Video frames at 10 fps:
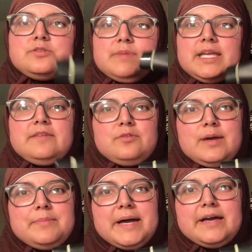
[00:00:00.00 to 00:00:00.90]
to my
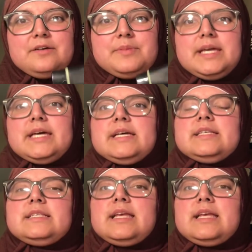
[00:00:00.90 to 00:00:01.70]
giveaway pile because